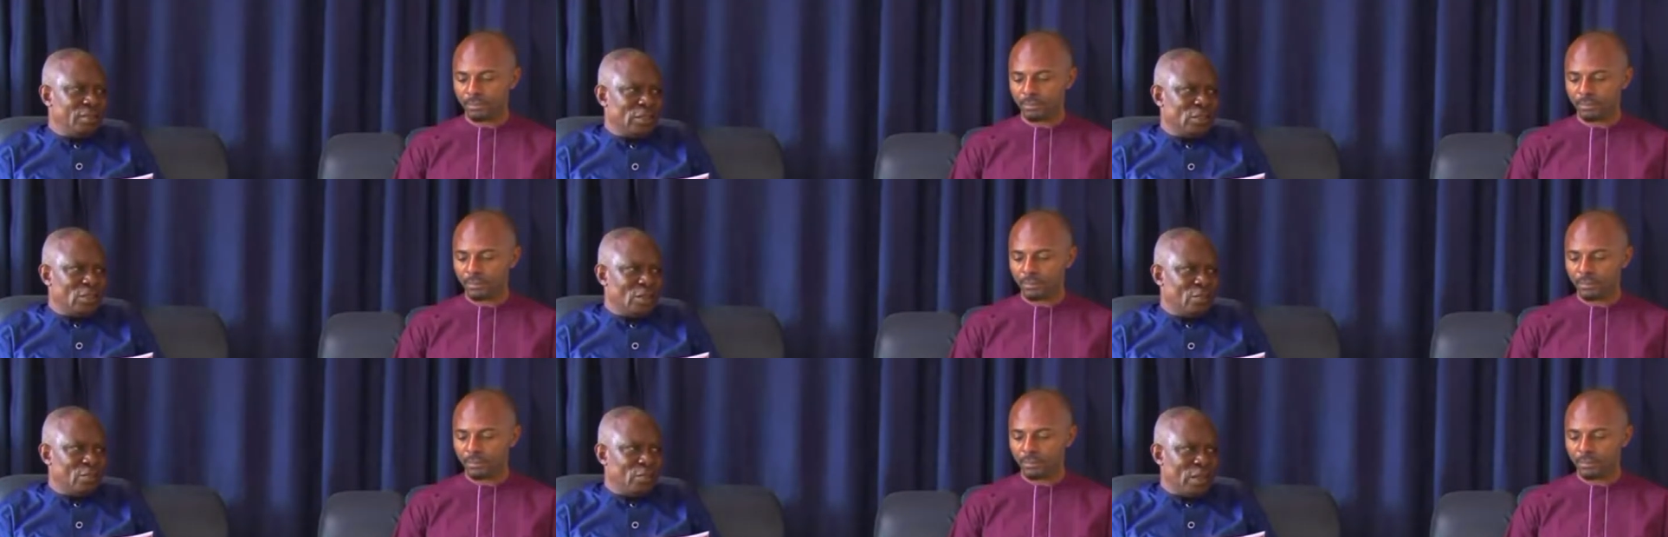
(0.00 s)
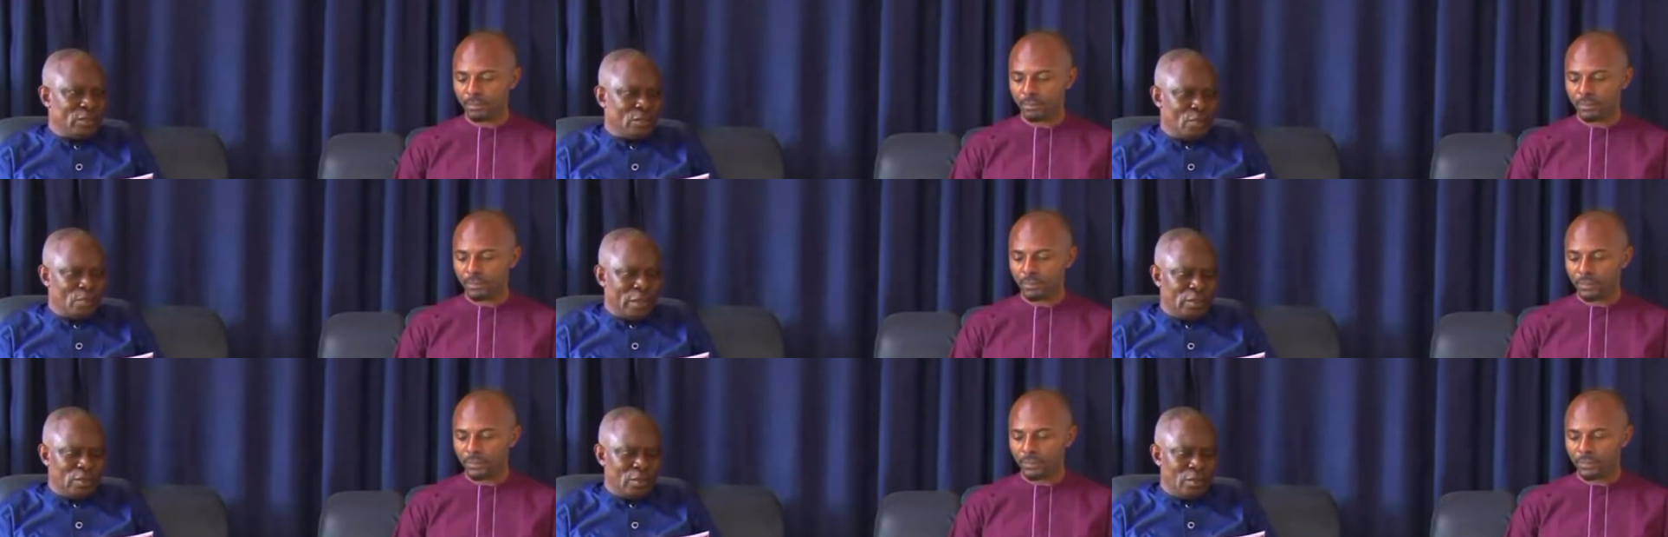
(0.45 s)
Speaker 1: Pastor,
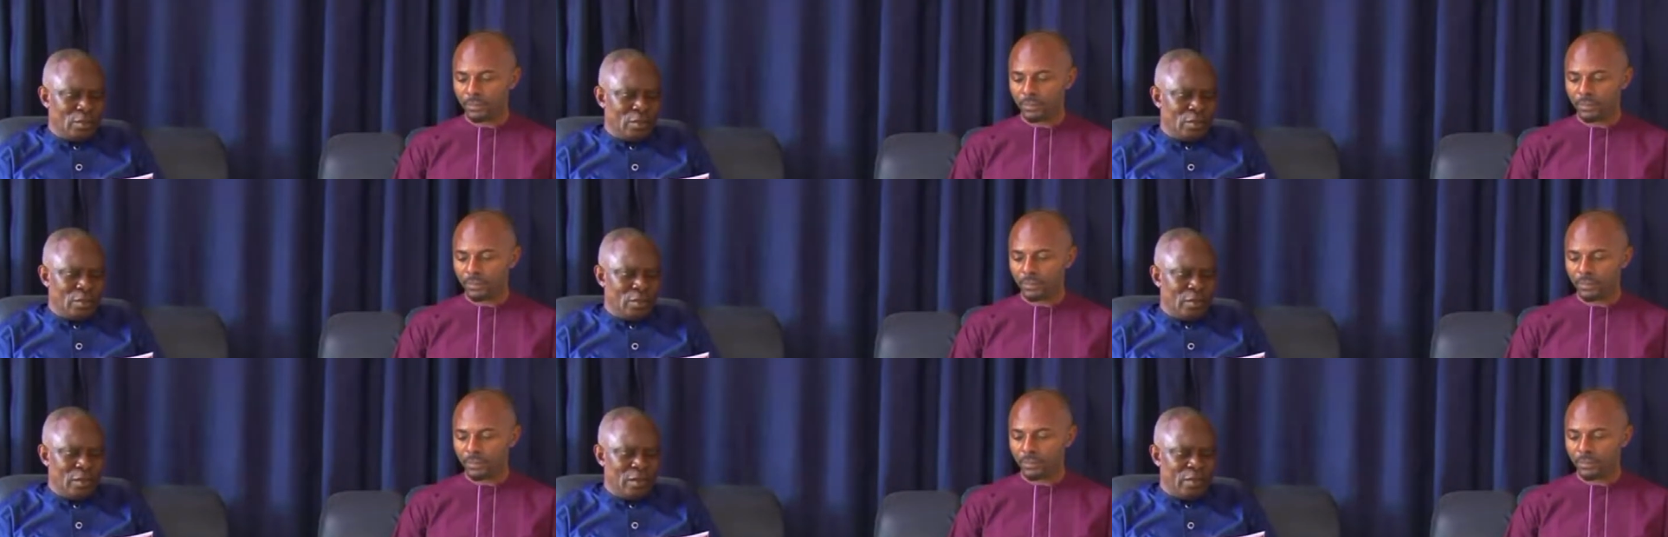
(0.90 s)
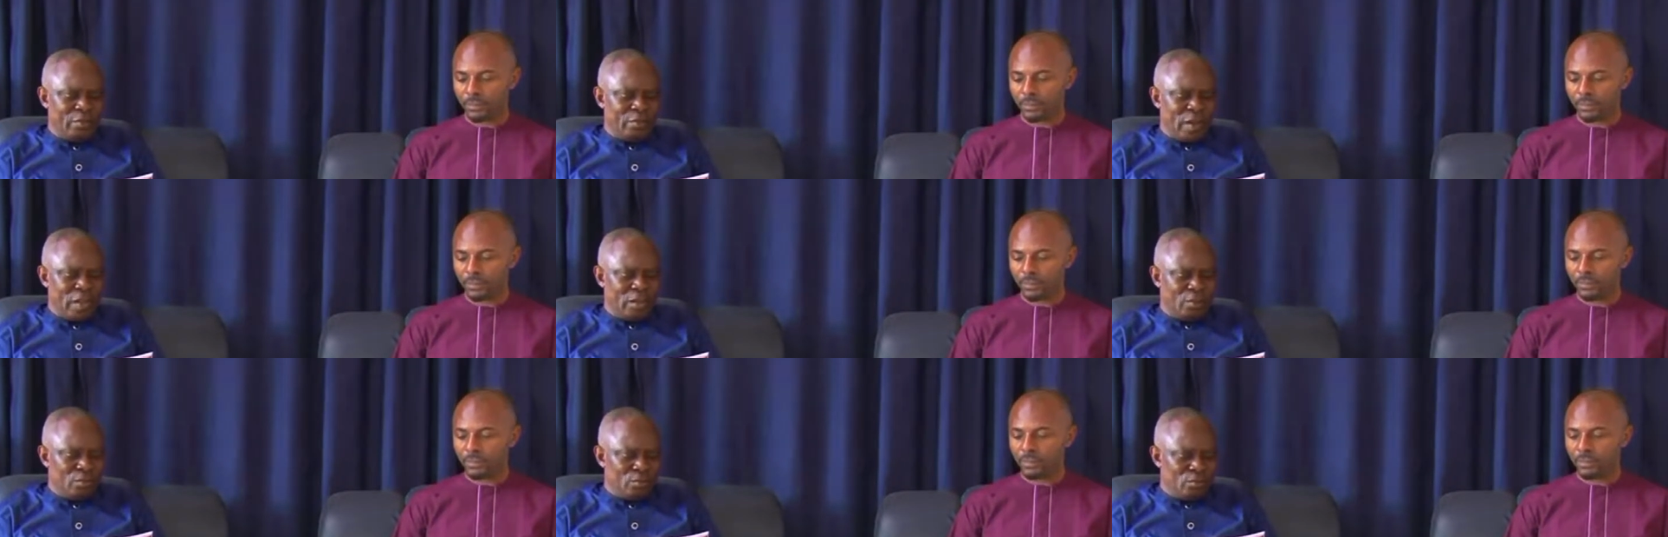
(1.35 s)
Pastor, Pastor uh,
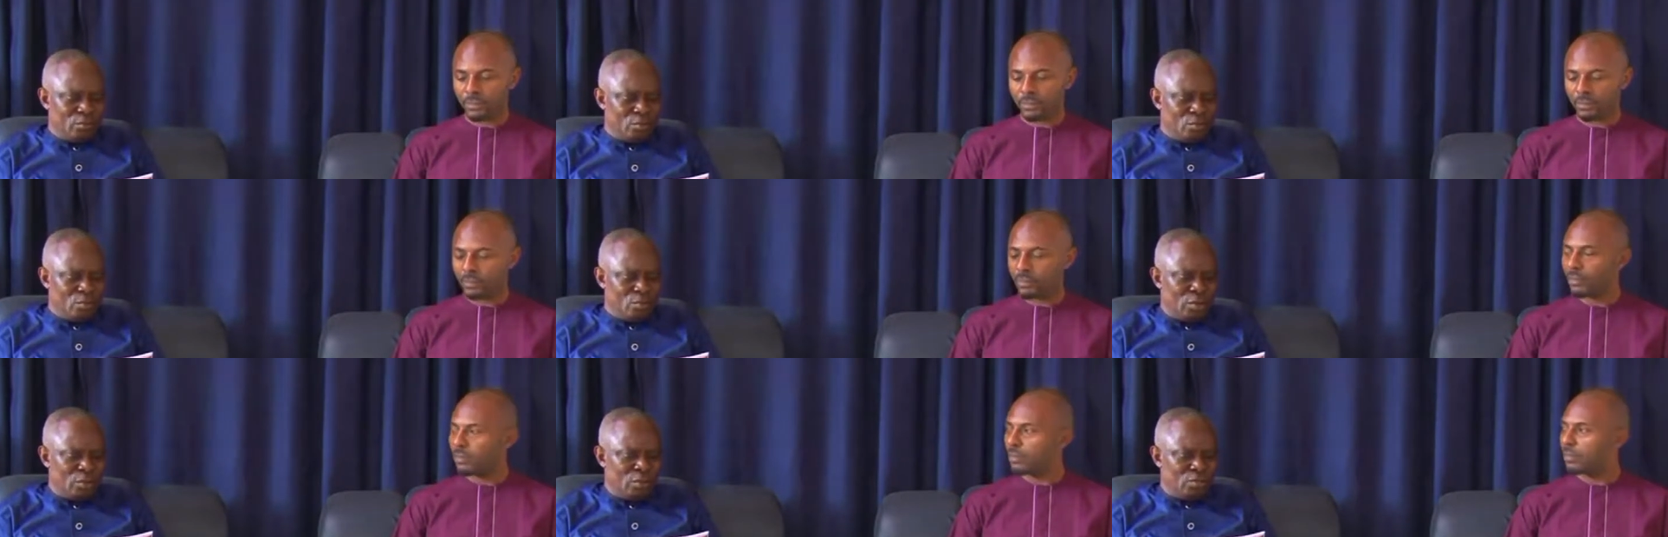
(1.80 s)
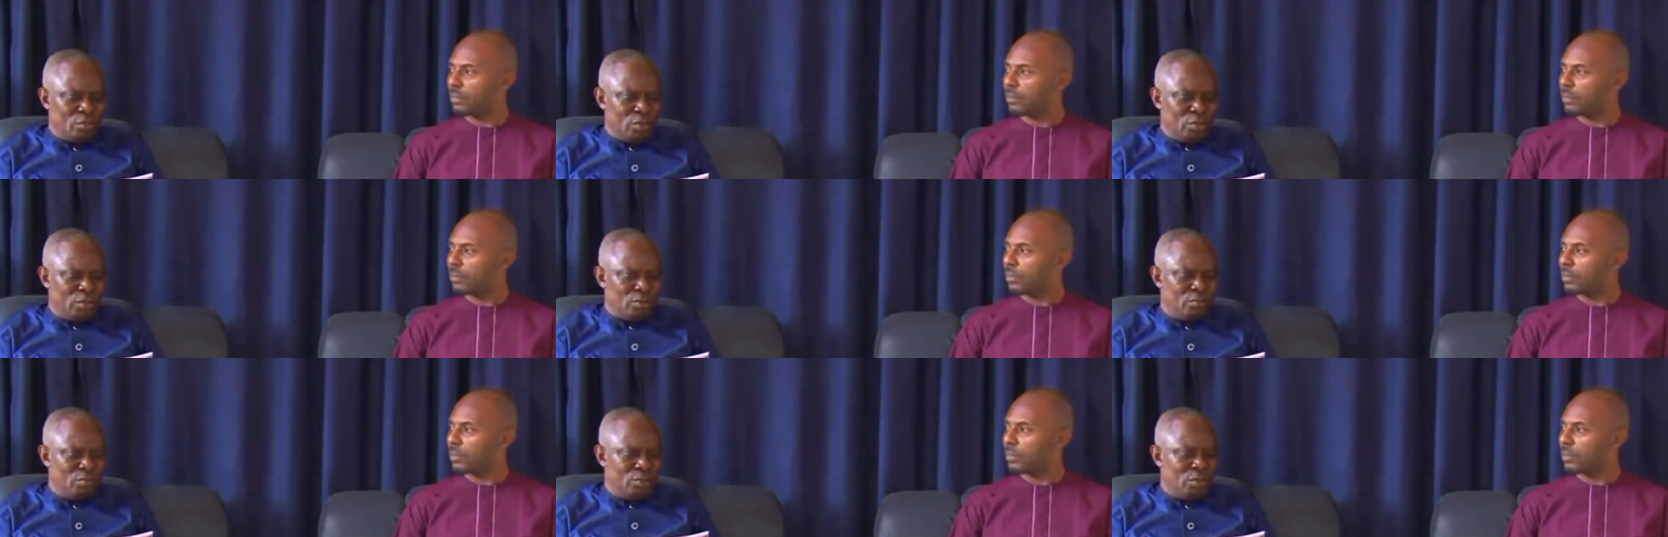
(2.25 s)
Frank, what, what,